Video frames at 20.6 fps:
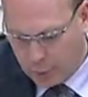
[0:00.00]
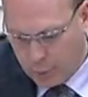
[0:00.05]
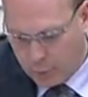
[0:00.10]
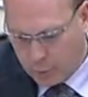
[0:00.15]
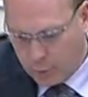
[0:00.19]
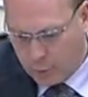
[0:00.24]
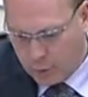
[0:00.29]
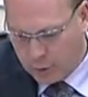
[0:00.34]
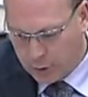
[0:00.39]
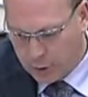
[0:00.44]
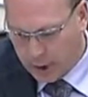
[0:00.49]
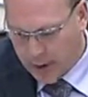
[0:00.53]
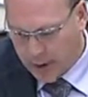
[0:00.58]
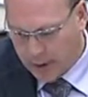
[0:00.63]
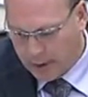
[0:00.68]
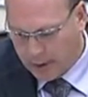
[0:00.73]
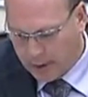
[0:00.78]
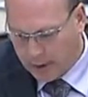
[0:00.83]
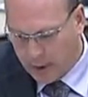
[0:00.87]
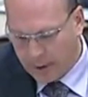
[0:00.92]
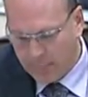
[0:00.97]
Now, I
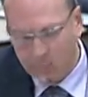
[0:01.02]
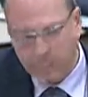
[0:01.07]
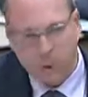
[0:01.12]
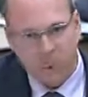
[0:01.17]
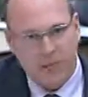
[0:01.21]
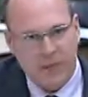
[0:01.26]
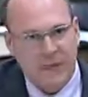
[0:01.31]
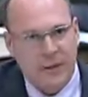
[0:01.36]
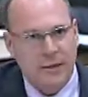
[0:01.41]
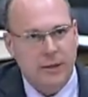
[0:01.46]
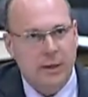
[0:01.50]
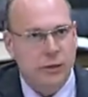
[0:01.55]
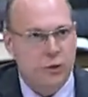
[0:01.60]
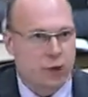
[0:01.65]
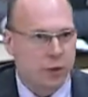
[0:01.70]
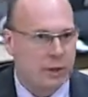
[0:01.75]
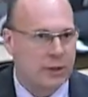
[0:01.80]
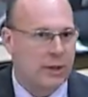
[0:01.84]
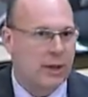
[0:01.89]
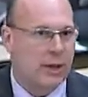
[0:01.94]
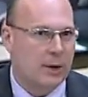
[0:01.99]
asked a question in the House of
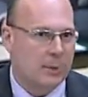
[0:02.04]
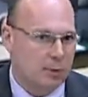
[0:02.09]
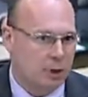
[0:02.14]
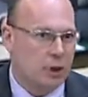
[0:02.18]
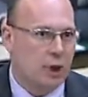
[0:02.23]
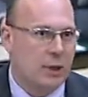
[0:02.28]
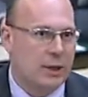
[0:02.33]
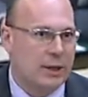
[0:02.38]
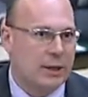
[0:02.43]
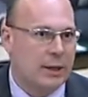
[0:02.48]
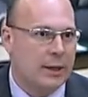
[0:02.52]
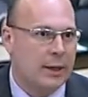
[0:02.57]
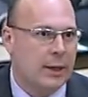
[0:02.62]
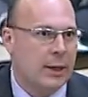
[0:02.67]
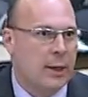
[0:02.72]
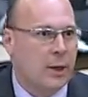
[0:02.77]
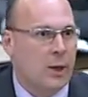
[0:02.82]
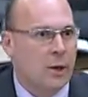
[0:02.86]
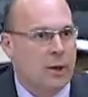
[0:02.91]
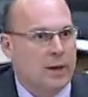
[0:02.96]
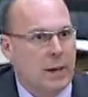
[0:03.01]
Commons
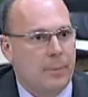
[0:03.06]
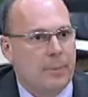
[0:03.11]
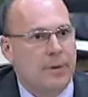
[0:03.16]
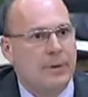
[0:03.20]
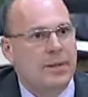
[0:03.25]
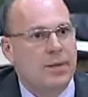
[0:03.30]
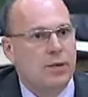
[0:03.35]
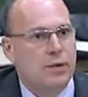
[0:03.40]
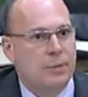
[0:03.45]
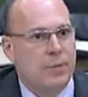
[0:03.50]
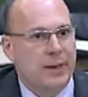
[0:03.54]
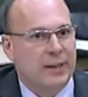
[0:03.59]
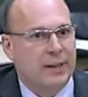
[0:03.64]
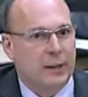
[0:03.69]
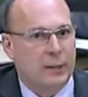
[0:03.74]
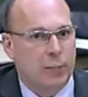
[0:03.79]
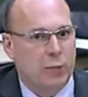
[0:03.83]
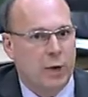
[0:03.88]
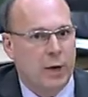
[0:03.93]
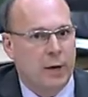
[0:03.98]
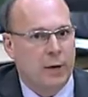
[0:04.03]
to
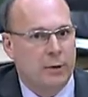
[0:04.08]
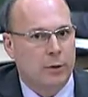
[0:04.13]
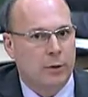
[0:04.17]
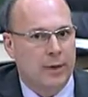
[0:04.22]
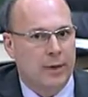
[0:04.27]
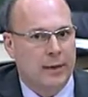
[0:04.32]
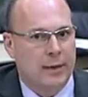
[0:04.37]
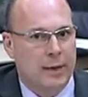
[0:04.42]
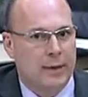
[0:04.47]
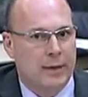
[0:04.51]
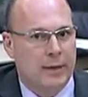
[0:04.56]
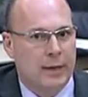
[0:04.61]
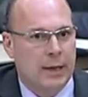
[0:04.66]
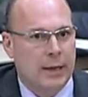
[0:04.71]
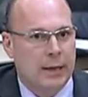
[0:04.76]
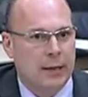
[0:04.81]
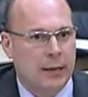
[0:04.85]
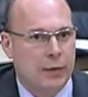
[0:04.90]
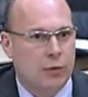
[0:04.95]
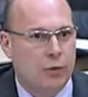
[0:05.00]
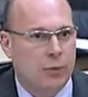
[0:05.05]
Mélanie Joly, the
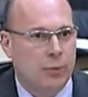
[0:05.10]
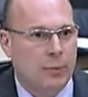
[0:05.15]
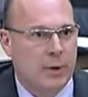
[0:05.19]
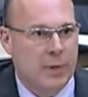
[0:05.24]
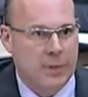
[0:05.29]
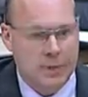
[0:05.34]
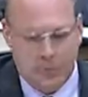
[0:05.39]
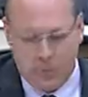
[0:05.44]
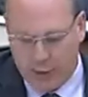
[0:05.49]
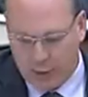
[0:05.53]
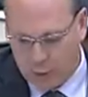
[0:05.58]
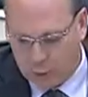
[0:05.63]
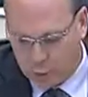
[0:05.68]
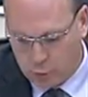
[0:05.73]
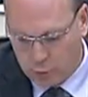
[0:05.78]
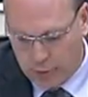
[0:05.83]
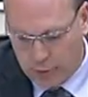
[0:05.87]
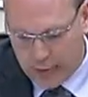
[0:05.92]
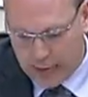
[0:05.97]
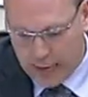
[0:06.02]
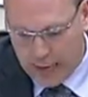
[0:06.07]
Minister of Canadian
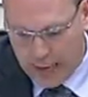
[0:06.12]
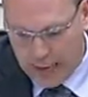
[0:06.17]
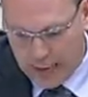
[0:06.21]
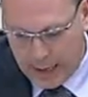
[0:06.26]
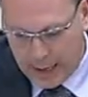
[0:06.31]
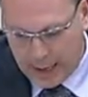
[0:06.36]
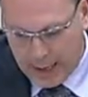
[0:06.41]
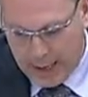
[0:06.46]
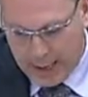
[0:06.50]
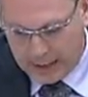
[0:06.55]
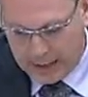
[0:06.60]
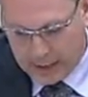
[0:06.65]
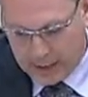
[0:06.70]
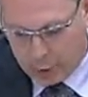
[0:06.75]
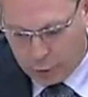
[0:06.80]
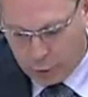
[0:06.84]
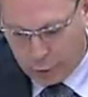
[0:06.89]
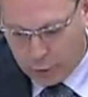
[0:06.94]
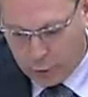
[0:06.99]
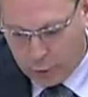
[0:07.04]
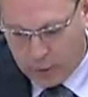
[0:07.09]
Heritage, who
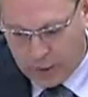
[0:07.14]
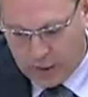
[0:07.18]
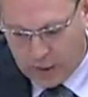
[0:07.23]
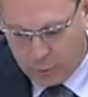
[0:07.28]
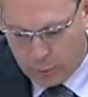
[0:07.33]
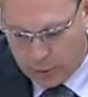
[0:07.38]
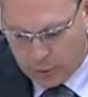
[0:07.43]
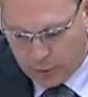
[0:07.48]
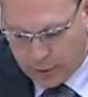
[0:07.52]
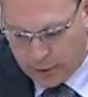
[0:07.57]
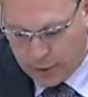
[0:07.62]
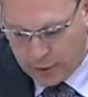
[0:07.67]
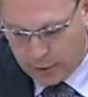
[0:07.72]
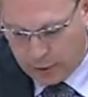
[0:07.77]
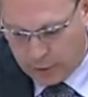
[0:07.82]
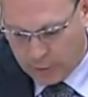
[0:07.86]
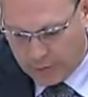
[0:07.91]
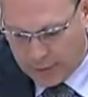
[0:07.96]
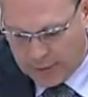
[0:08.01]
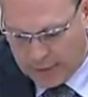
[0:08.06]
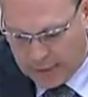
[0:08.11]
is, of course,
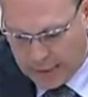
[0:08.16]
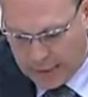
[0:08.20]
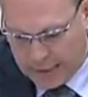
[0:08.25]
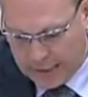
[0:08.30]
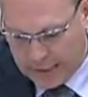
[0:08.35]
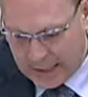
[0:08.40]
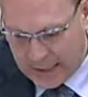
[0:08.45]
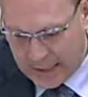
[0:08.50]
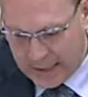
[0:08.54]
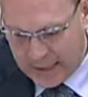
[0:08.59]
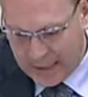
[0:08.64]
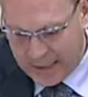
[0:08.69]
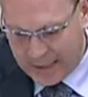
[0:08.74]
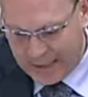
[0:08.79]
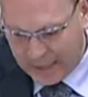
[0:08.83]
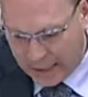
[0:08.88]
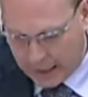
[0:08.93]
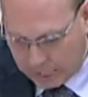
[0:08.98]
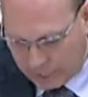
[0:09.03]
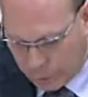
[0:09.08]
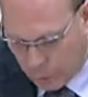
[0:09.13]
responsible for
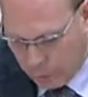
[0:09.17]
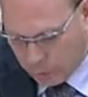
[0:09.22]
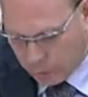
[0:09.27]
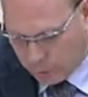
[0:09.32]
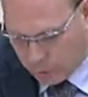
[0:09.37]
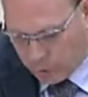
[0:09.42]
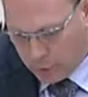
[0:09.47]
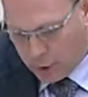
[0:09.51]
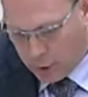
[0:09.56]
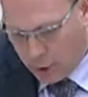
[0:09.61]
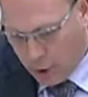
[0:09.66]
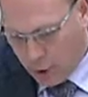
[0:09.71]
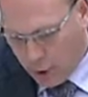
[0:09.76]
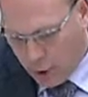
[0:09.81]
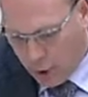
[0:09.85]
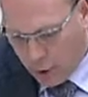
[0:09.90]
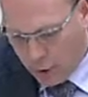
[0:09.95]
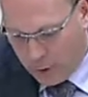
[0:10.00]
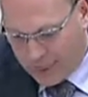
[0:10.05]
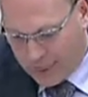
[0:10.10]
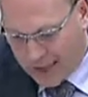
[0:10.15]
official
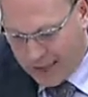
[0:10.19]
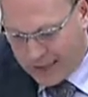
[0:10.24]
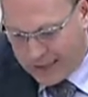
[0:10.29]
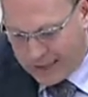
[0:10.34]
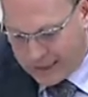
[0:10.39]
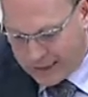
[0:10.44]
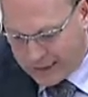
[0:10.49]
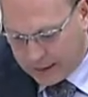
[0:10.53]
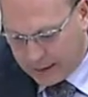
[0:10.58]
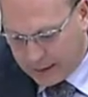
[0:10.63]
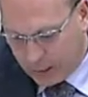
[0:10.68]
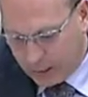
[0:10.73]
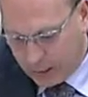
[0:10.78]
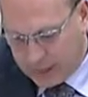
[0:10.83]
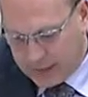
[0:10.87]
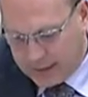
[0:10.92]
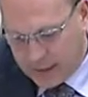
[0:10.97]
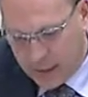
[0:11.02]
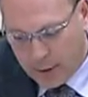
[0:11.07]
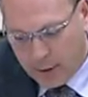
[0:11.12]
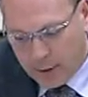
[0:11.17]
languages, and she
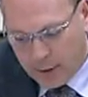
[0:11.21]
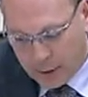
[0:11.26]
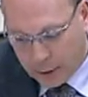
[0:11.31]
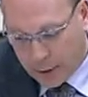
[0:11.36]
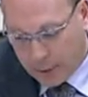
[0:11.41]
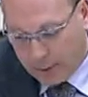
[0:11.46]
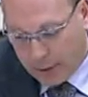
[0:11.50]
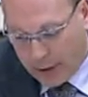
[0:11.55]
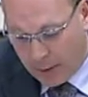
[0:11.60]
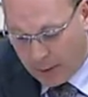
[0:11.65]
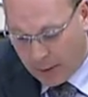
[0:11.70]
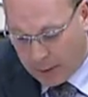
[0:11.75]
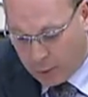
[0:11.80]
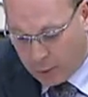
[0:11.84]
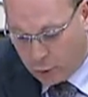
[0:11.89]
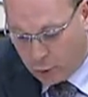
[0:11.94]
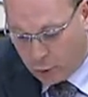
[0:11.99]
said that